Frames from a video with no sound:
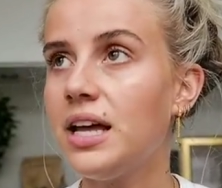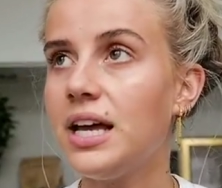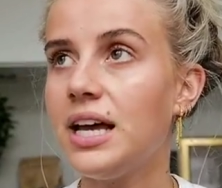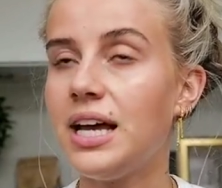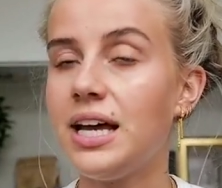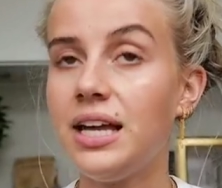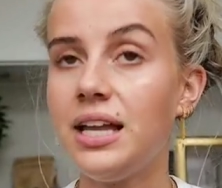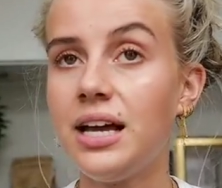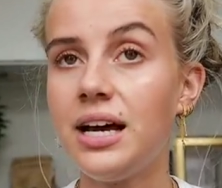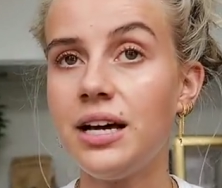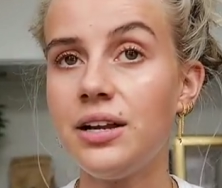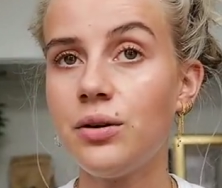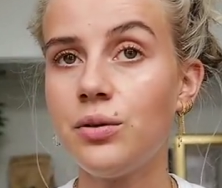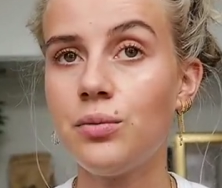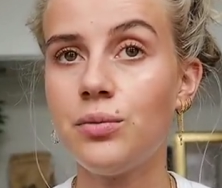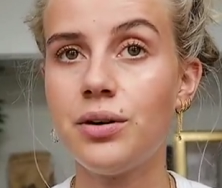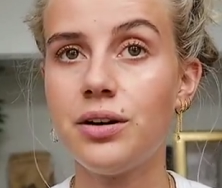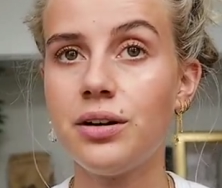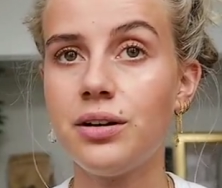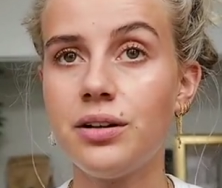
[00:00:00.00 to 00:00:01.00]
And I
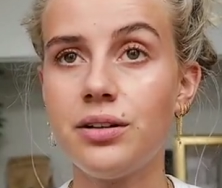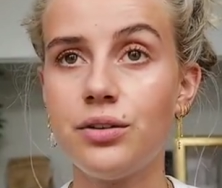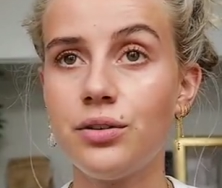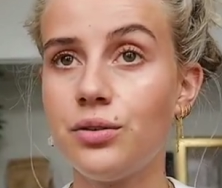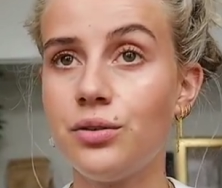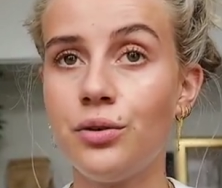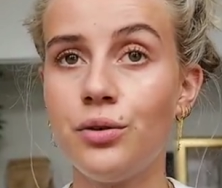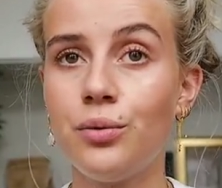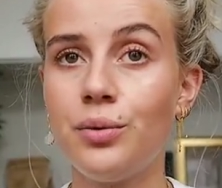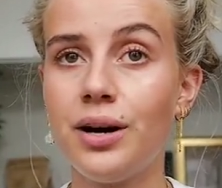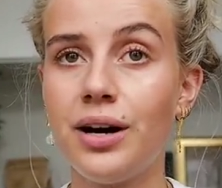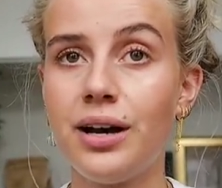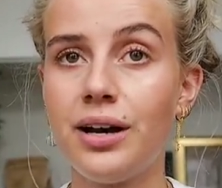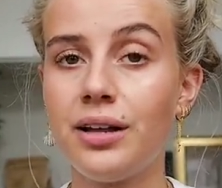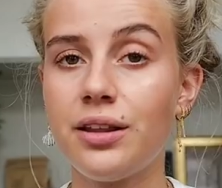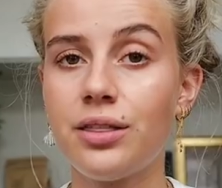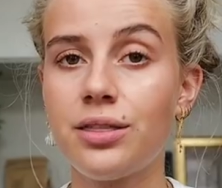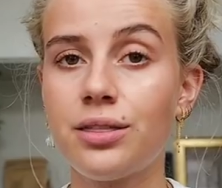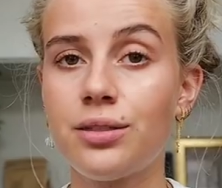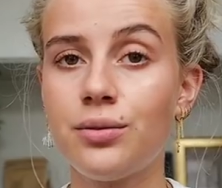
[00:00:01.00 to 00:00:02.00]
don't know why
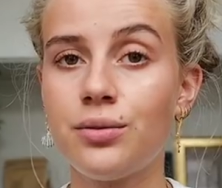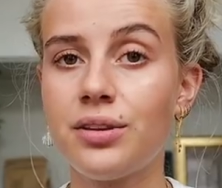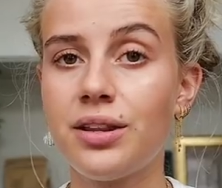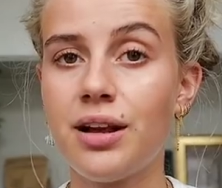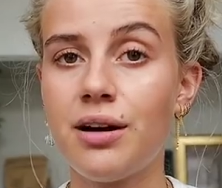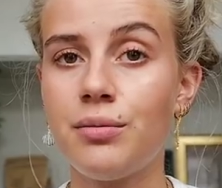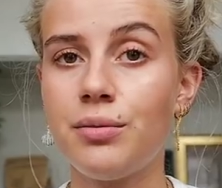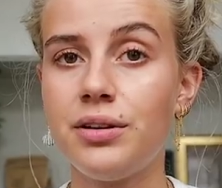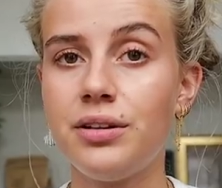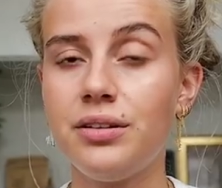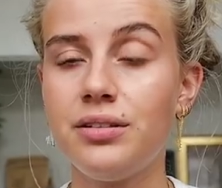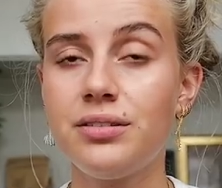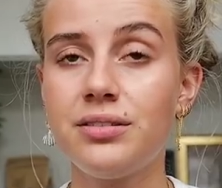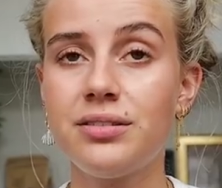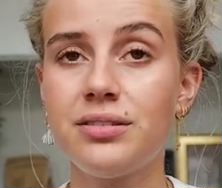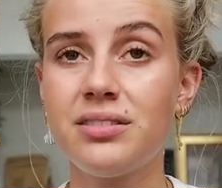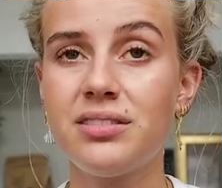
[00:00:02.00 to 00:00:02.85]
I took that one.